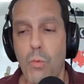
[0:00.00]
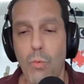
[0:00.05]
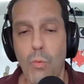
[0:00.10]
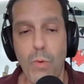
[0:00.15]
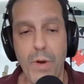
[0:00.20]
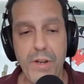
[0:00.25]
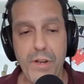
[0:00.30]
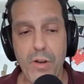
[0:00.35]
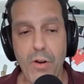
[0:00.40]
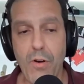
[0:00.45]

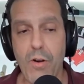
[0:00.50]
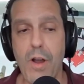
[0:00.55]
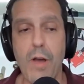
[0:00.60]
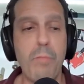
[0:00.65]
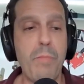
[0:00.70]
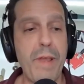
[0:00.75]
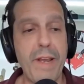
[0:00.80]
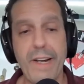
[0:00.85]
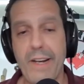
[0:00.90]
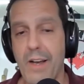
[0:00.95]
when you're a
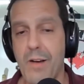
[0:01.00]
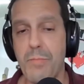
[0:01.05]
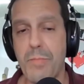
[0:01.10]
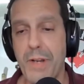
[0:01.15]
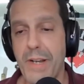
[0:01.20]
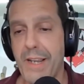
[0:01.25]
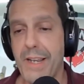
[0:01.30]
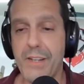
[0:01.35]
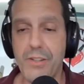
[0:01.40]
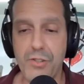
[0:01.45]
big
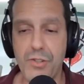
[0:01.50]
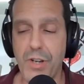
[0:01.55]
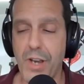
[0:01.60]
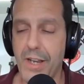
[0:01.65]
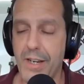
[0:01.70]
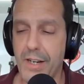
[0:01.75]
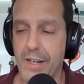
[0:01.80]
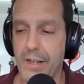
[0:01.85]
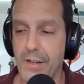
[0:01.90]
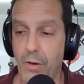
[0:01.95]
company in
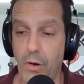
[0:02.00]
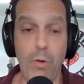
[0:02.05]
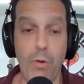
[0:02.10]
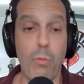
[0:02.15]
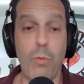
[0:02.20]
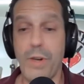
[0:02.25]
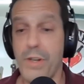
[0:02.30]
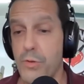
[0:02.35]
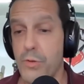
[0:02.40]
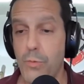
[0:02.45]
China or
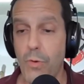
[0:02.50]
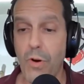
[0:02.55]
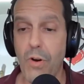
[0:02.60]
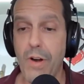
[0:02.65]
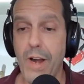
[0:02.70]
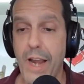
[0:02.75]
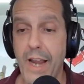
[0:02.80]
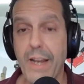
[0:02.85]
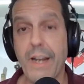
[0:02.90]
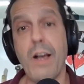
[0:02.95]
when you
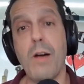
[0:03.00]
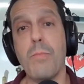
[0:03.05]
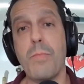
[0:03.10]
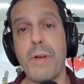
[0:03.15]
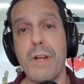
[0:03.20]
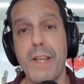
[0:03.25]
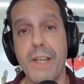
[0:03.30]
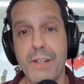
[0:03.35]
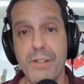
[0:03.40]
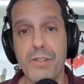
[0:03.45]
are a
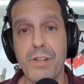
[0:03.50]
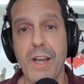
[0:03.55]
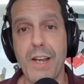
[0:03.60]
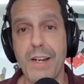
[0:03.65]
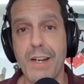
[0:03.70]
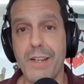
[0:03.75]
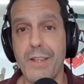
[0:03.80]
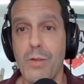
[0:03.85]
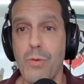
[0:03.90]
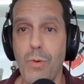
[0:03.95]
company in
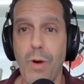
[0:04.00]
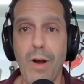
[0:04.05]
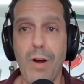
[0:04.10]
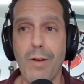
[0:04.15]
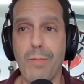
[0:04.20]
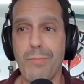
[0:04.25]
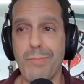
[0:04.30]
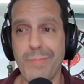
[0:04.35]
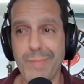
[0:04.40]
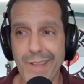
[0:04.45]
China, you
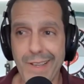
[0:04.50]
are